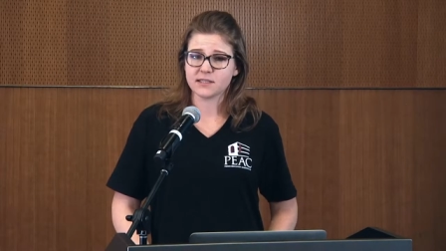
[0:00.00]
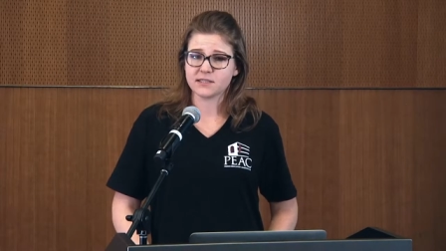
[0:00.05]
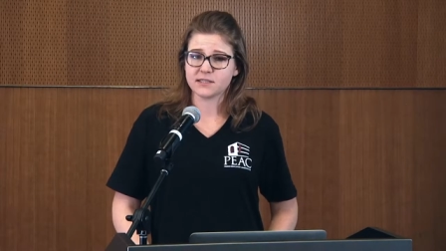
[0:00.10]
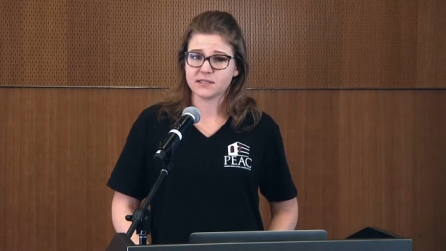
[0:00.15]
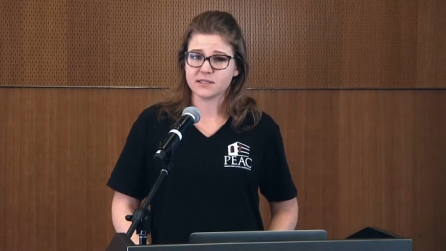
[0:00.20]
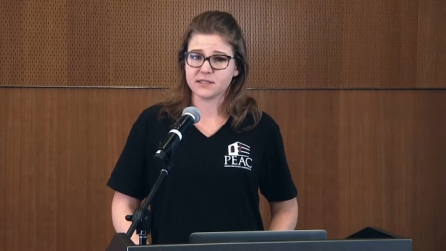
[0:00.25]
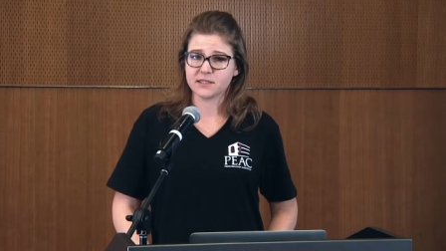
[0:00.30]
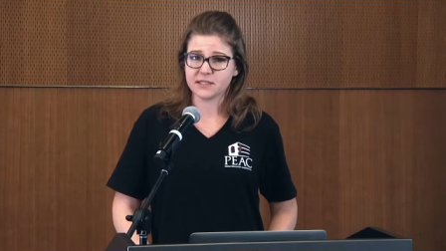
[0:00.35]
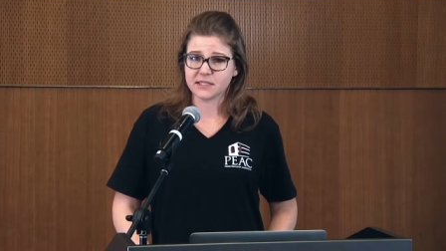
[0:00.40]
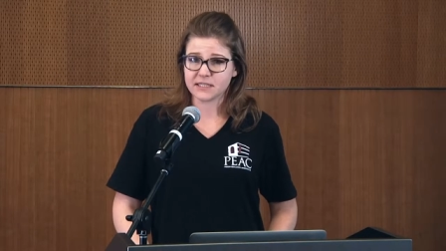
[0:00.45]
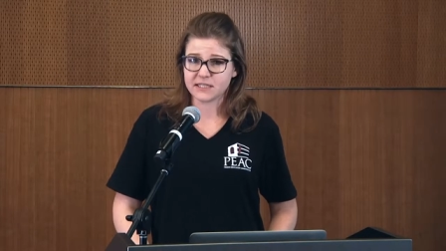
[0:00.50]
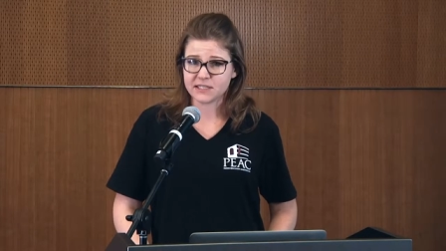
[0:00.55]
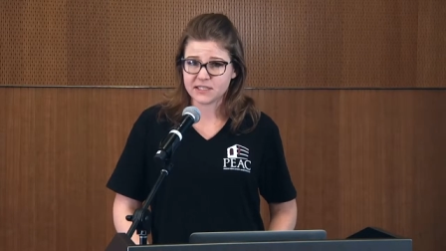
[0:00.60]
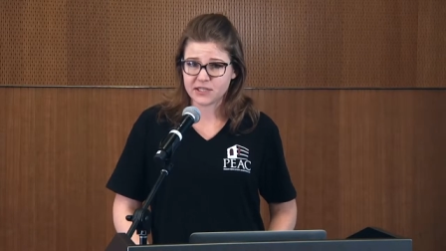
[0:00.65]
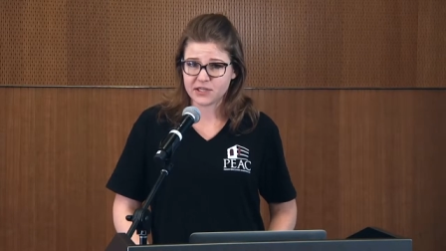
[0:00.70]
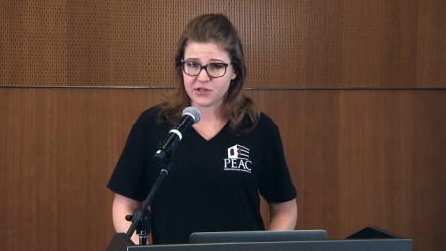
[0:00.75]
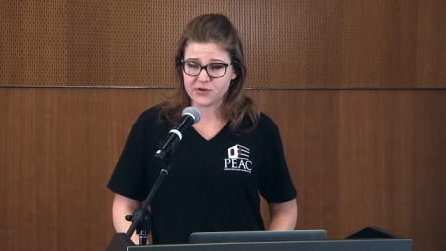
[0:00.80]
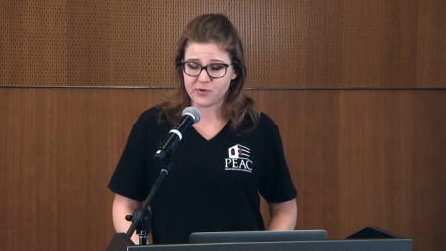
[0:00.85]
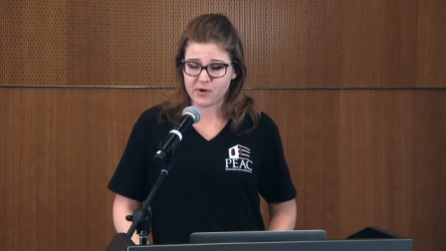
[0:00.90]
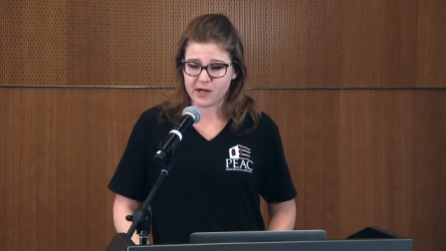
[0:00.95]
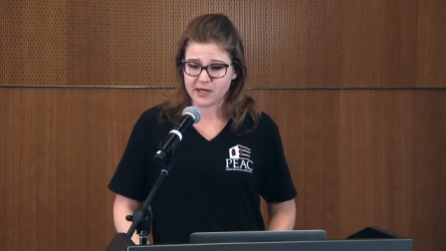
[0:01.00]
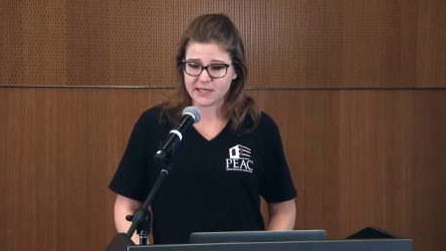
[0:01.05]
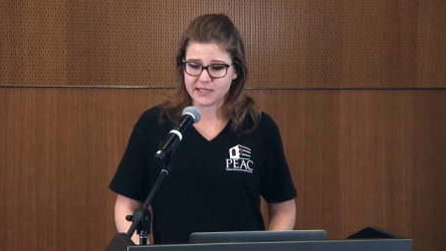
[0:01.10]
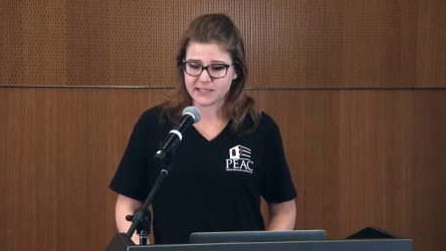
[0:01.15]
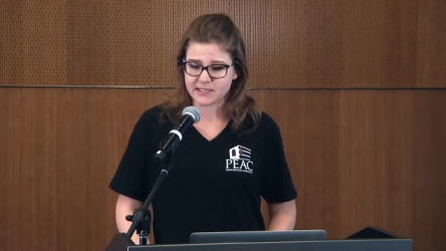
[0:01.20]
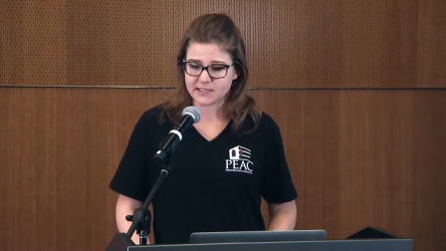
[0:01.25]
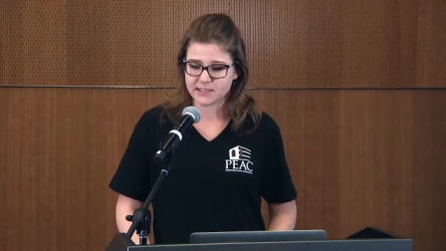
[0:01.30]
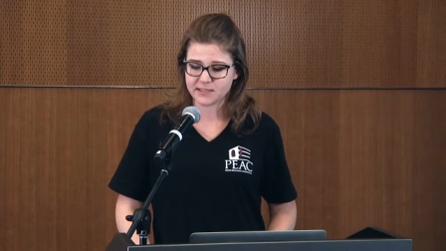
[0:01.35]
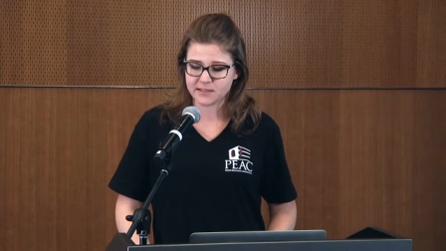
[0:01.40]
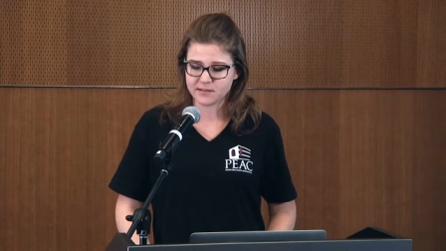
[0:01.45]
to continue on
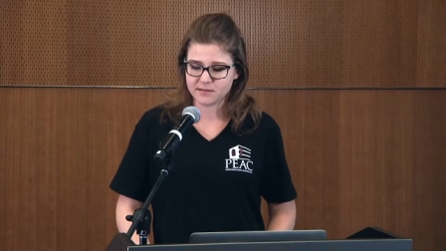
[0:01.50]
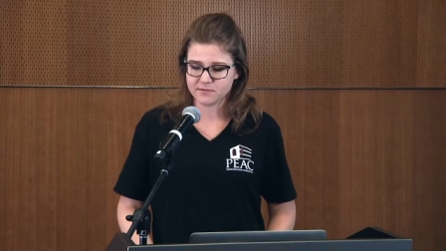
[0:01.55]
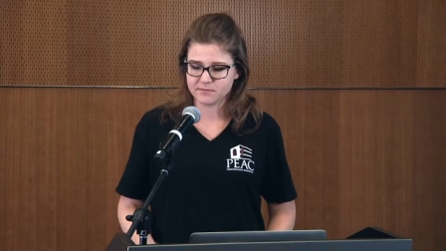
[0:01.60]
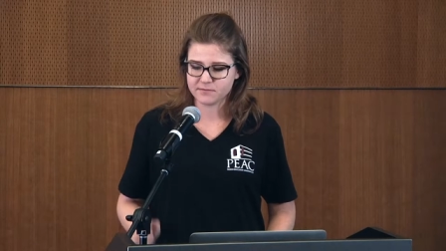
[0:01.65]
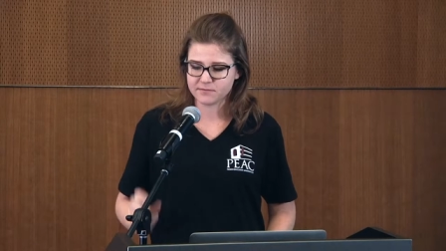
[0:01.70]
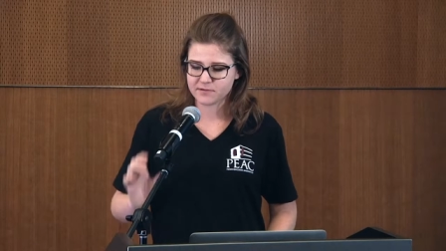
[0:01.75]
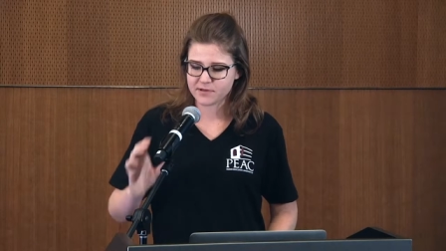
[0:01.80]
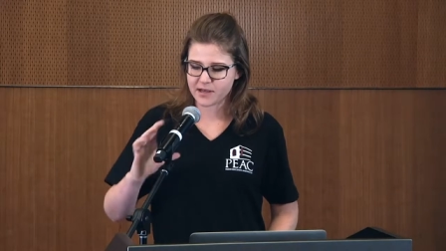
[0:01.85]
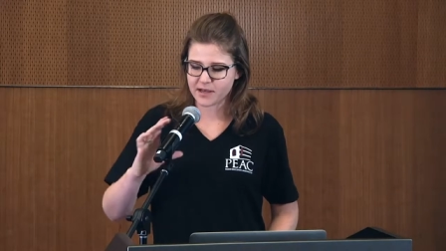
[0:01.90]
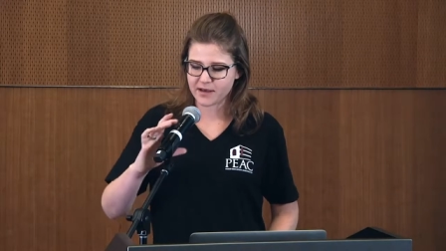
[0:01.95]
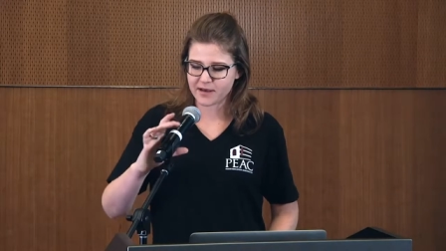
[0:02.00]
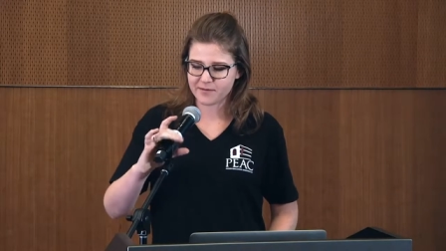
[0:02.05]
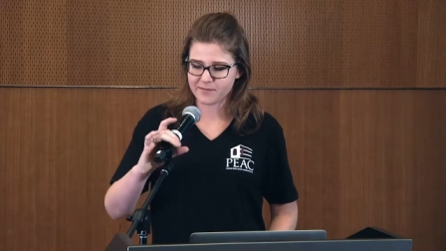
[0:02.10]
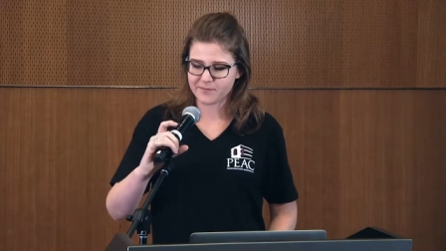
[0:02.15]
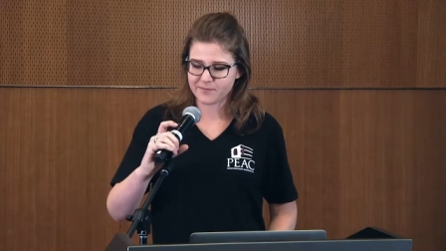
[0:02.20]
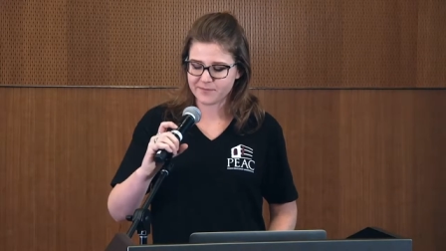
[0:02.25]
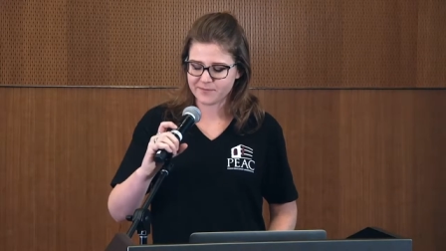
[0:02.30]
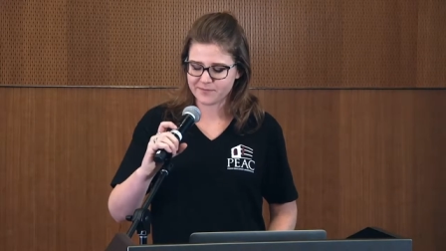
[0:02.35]
his uh,